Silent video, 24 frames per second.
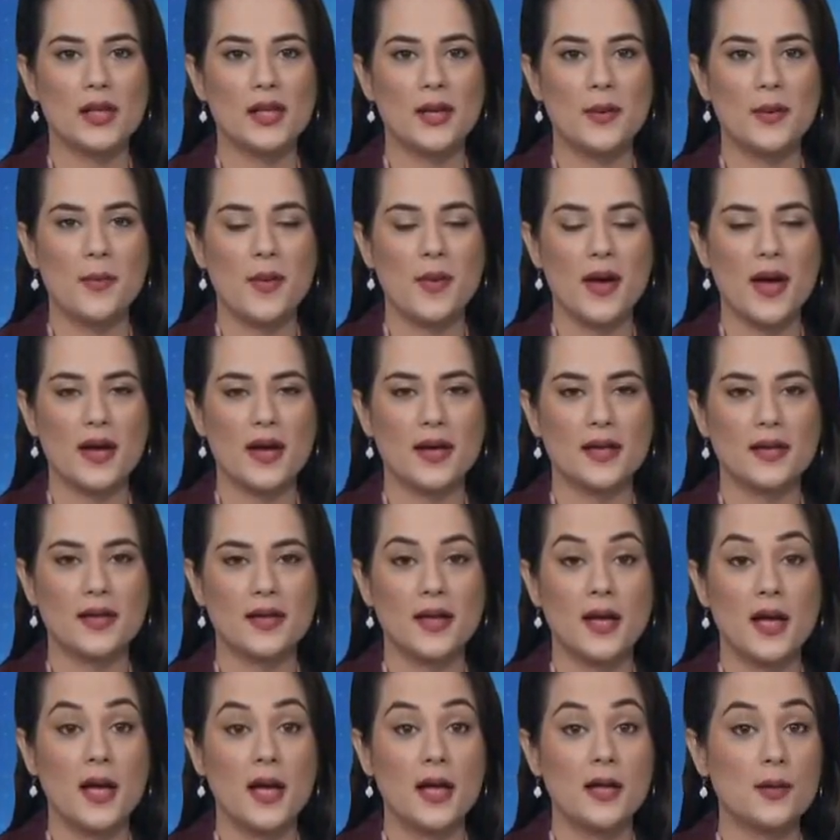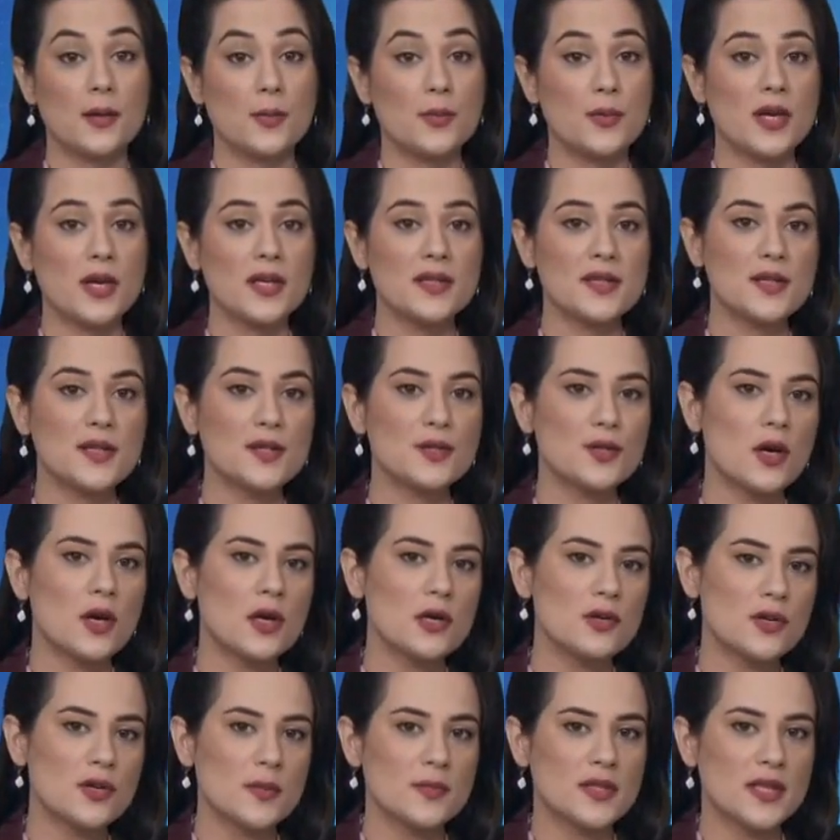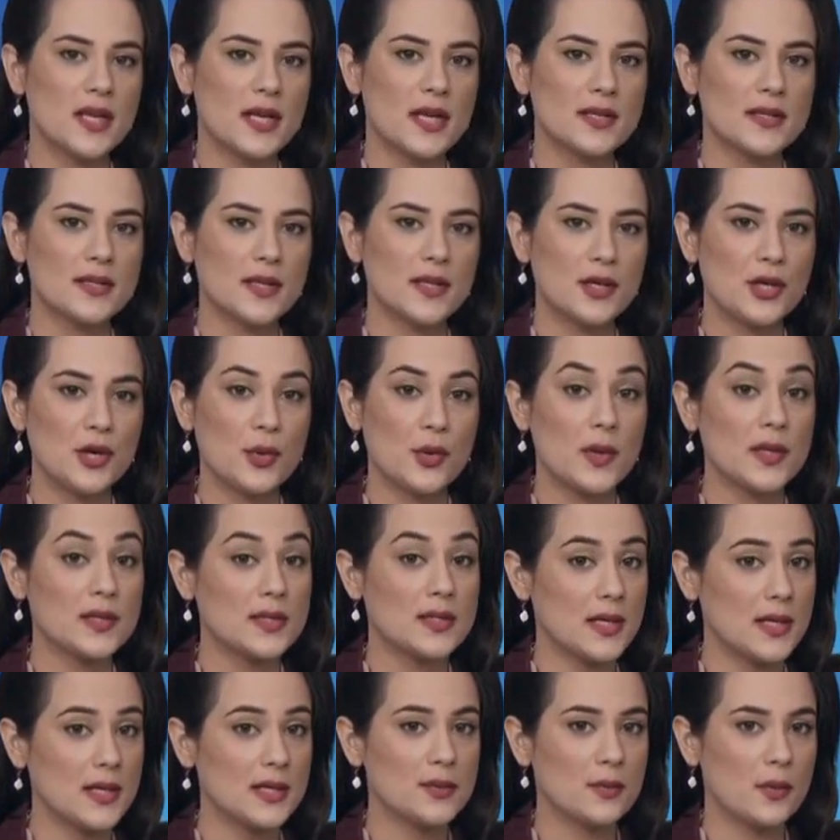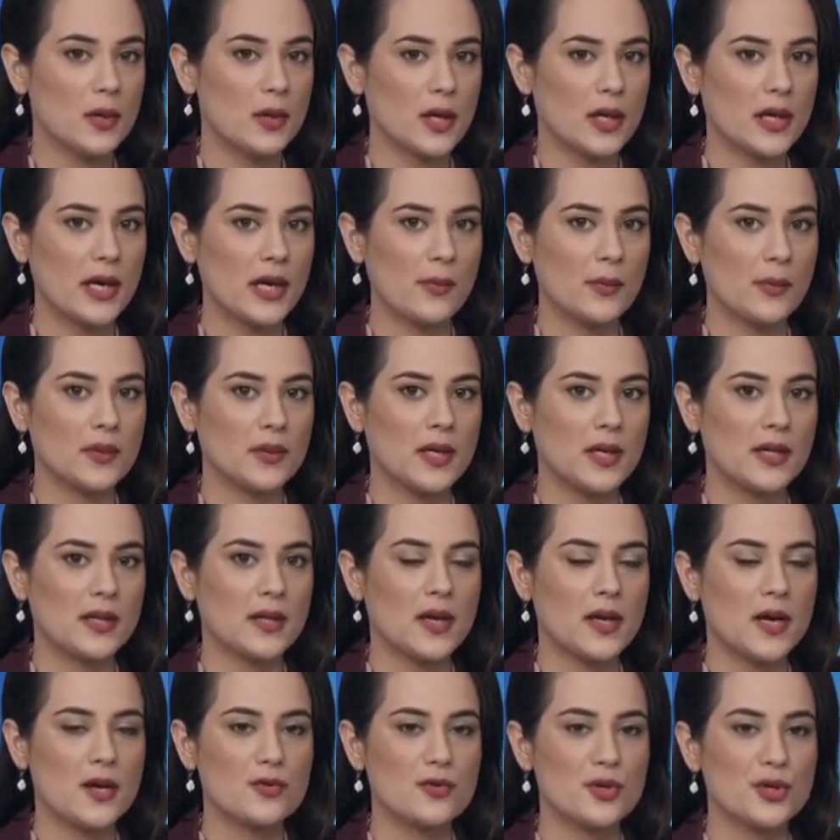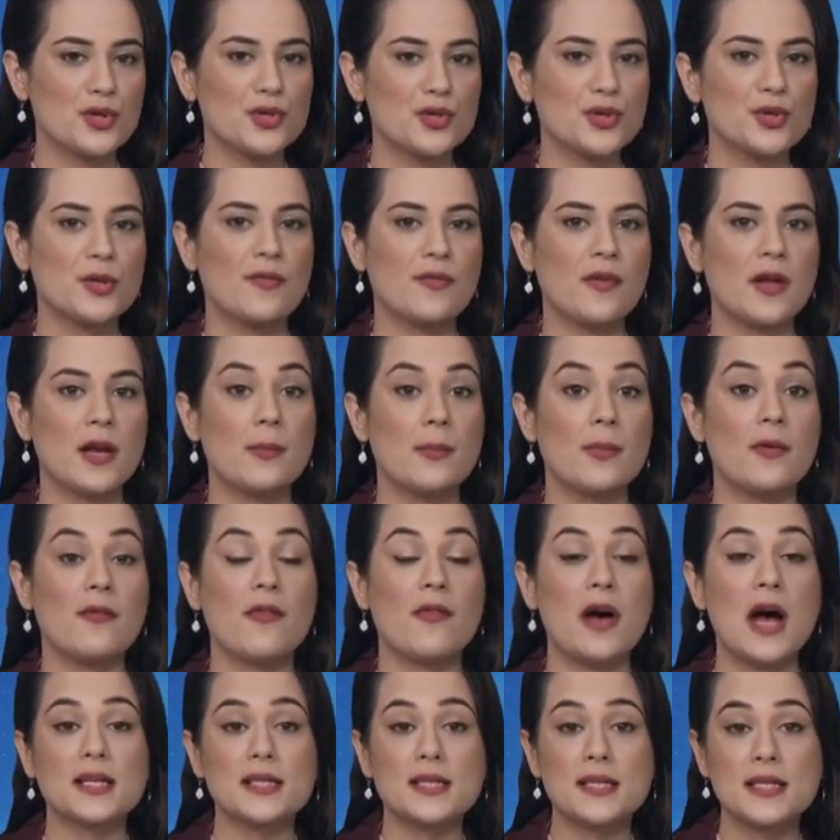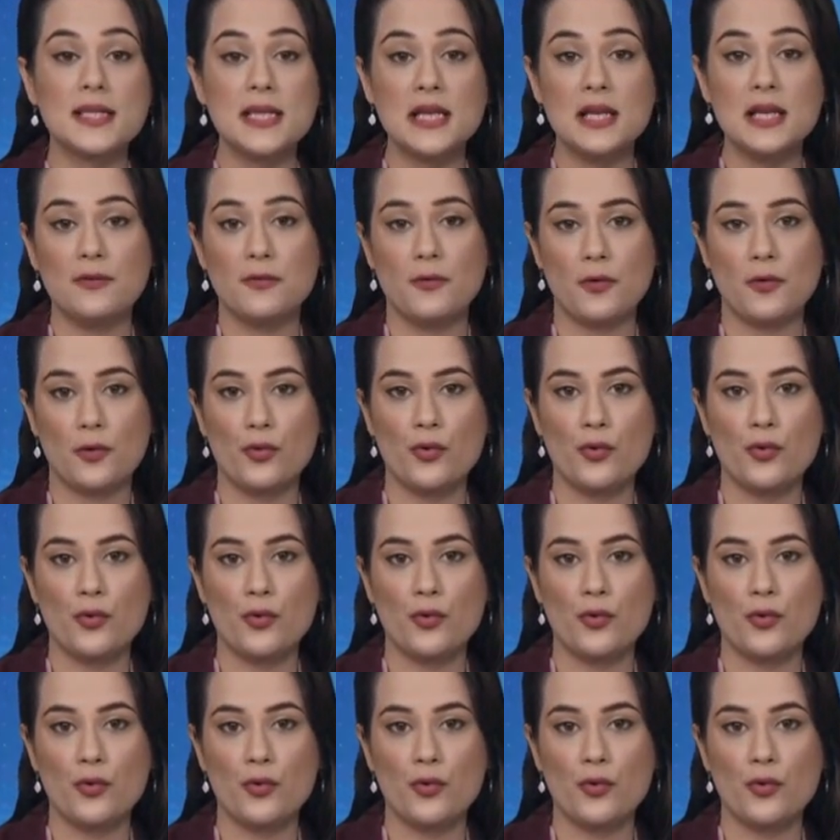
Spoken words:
Welcome back. Now, President Donald Trump says the U.S. is working with other countries to develop a vaccine for